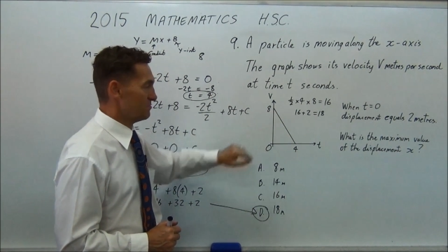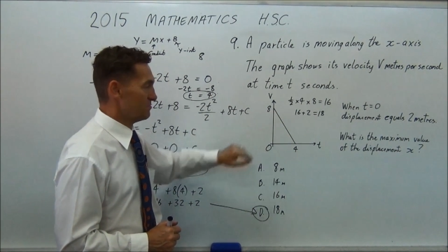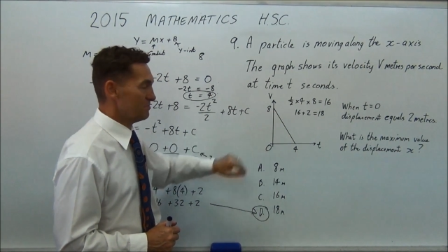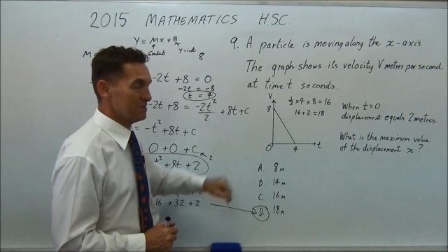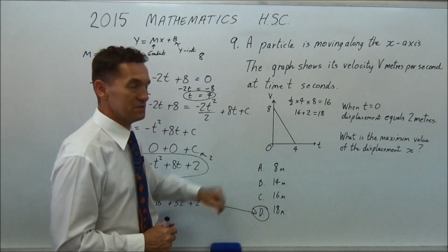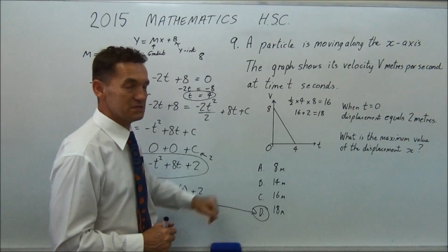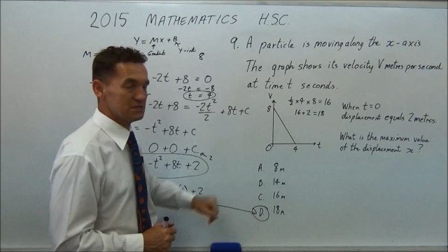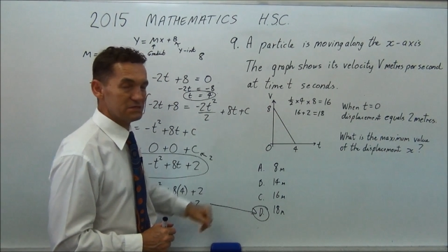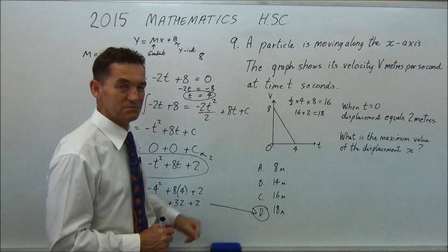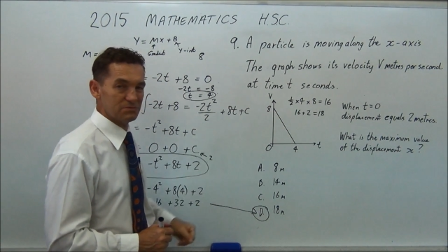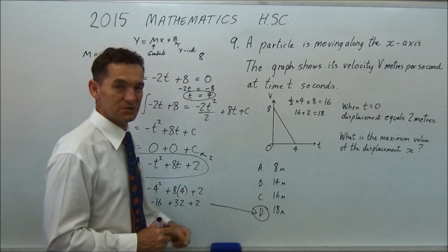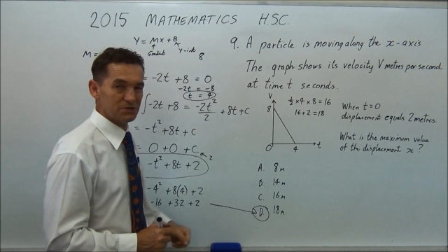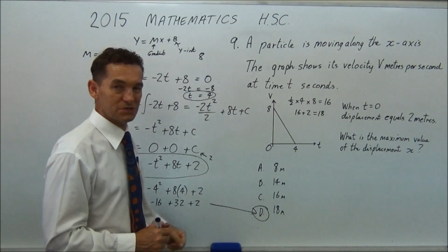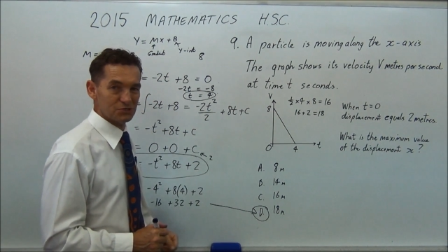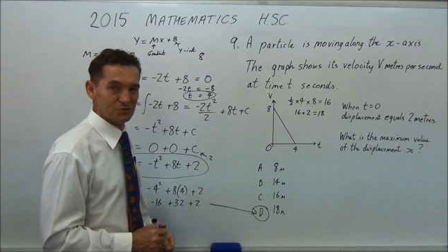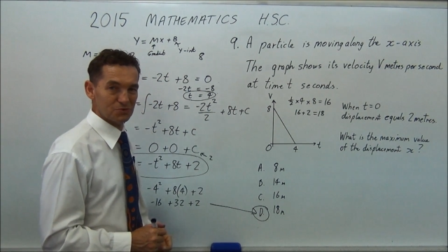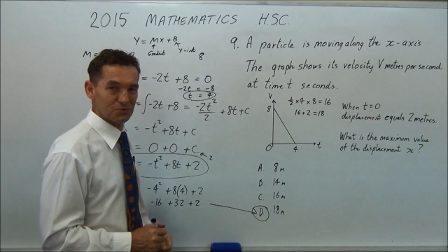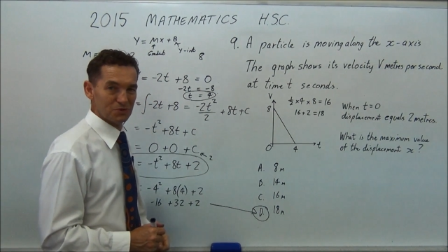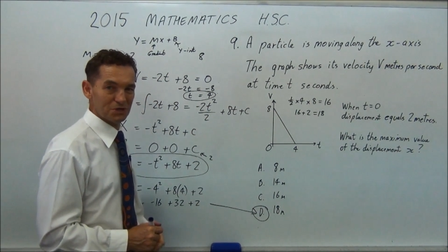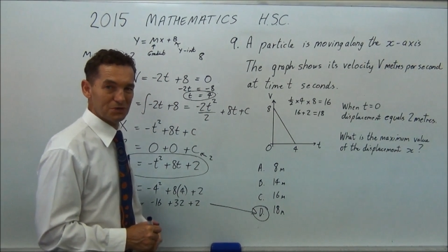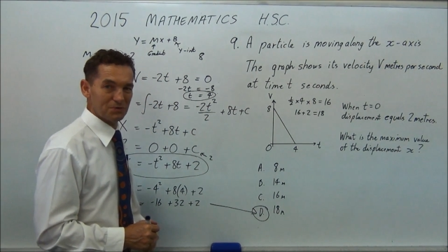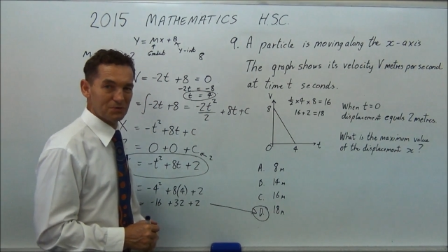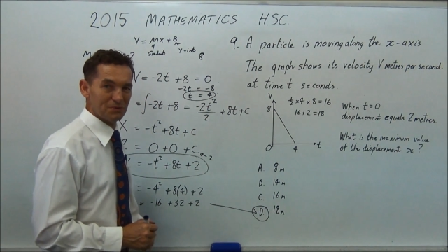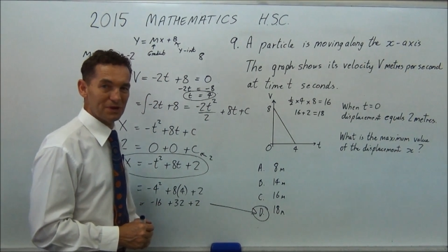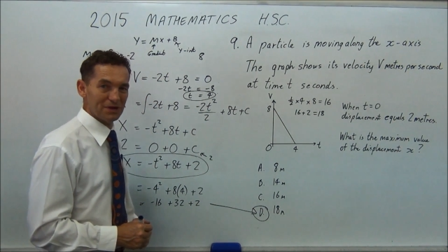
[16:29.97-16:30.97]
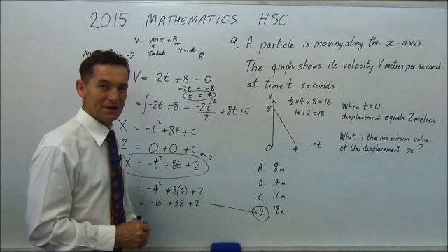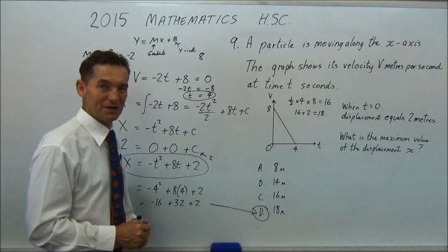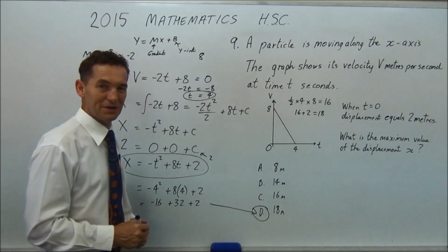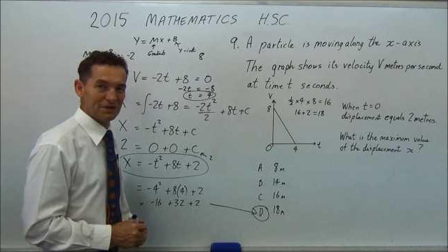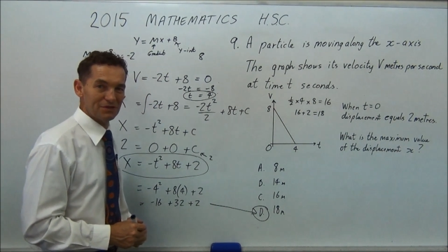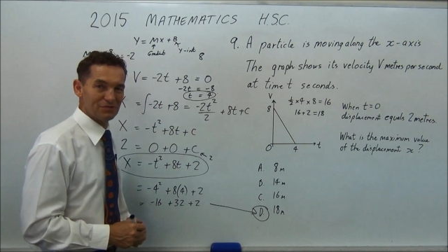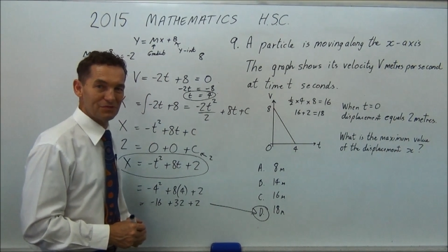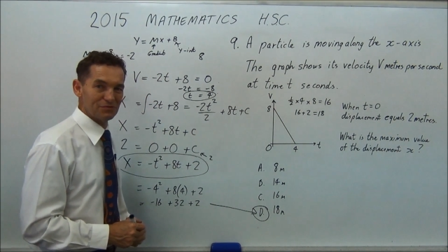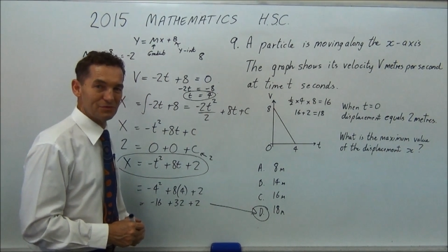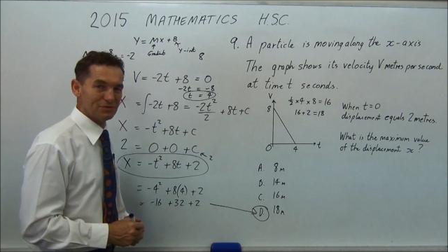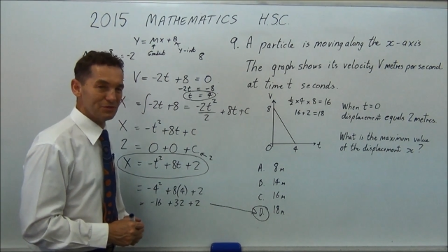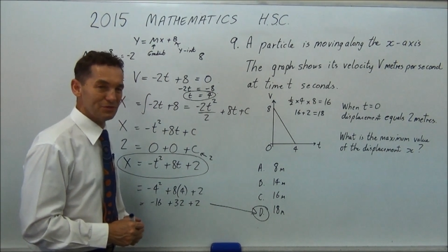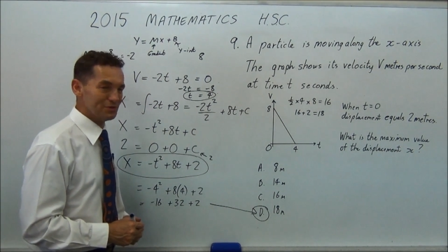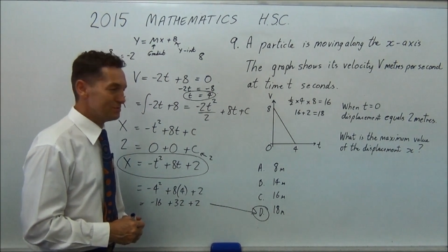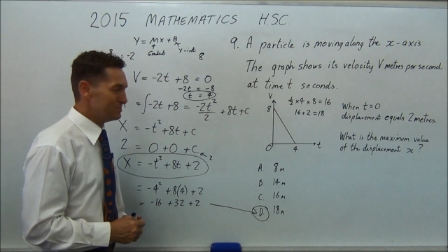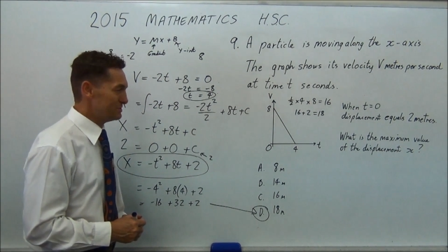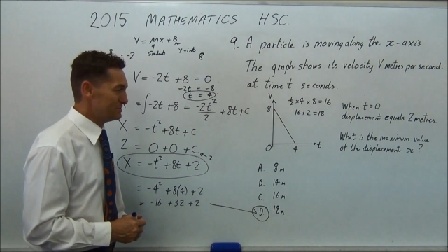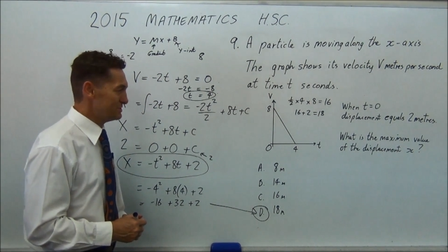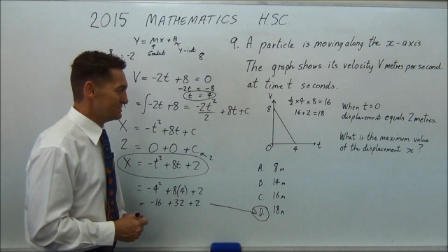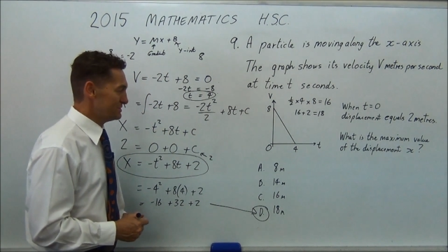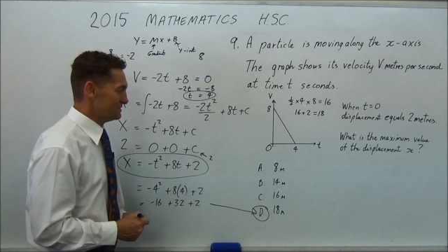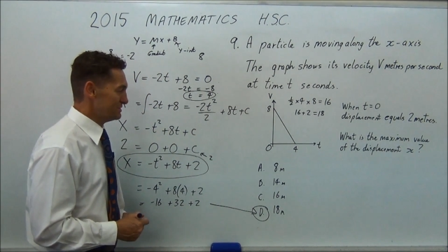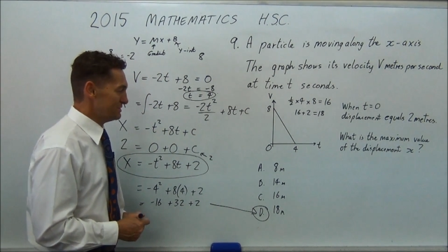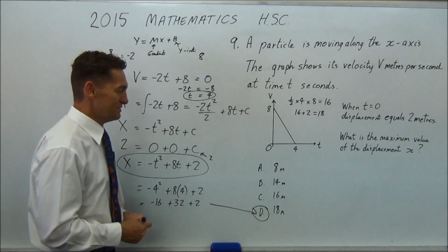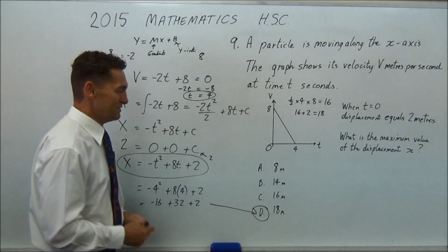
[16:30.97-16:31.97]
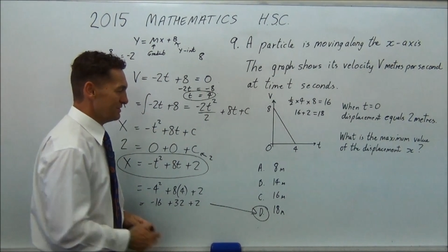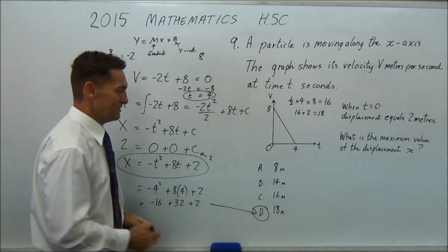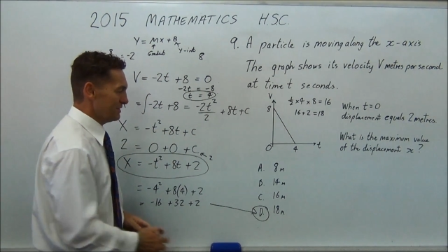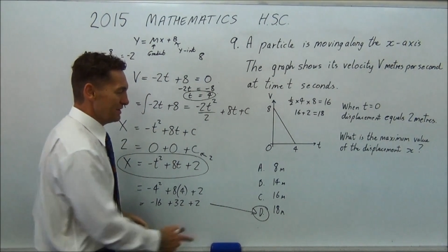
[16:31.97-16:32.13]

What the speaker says: that's a much quicker way to get through the question.